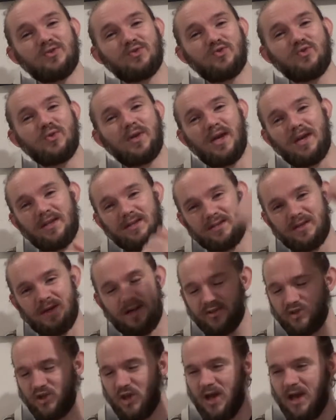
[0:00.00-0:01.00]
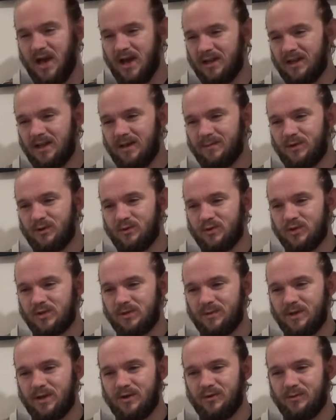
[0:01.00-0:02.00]
do get in touch and let me know
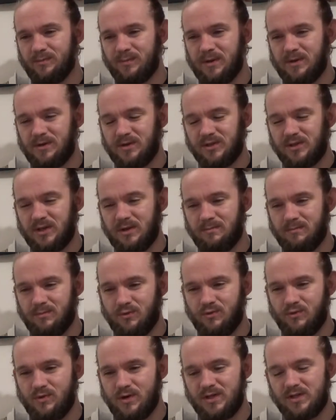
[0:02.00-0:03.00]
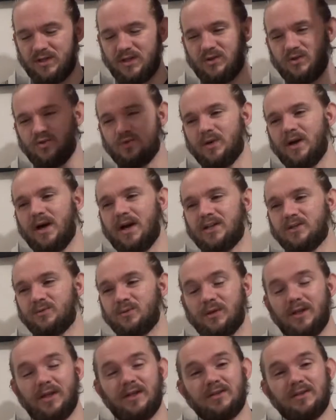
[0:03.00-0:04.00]
some of the other beers and breweries that you guys
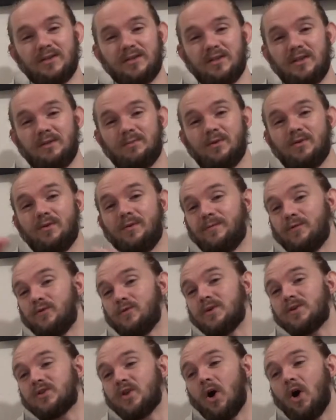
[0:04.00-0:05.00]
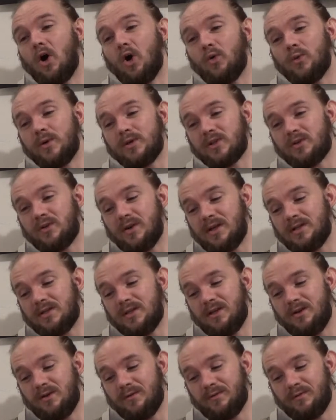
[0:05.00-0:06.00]
would like to see me review. It's always great to
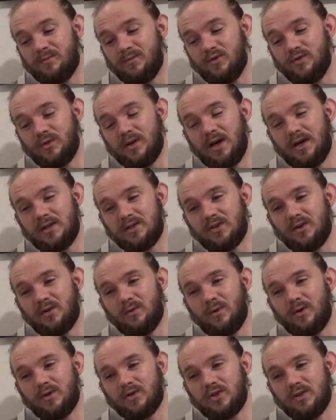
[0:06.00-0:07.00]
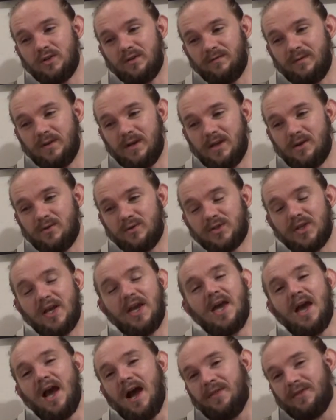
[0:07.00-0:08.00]
hear from you guys that are watching the videos
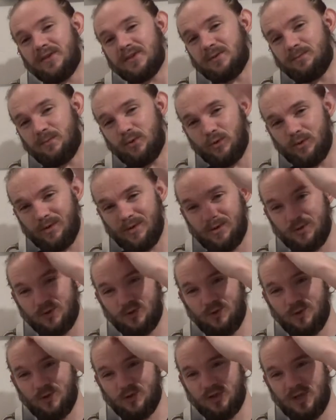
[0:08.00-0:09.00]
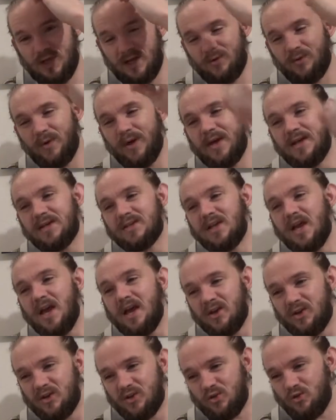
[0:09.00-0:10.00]
and the support that you show the channel is
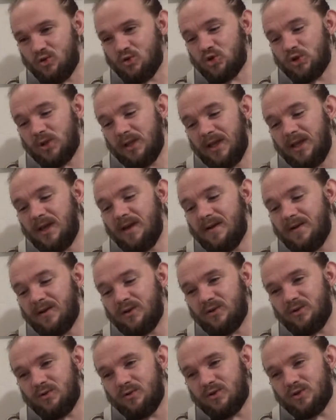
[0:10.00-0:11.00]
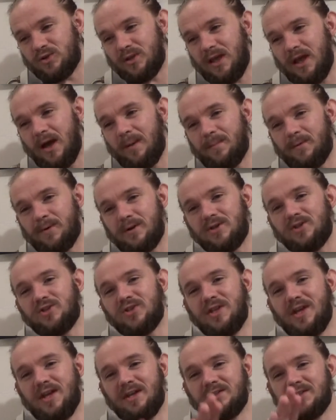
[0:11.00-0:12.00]
hugely hugely
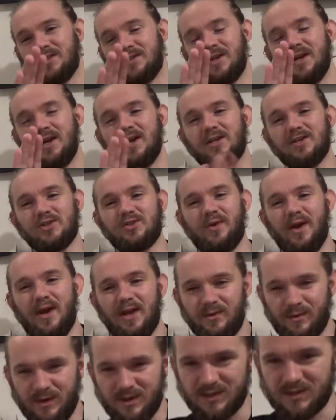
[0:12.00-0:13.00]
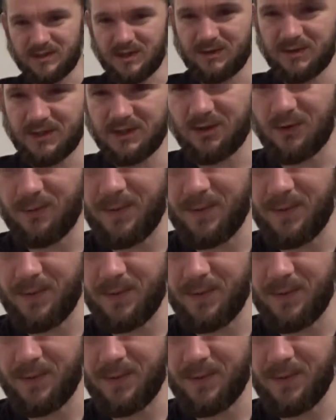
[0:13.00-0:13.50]
appreciated. So anyway, to tell you a little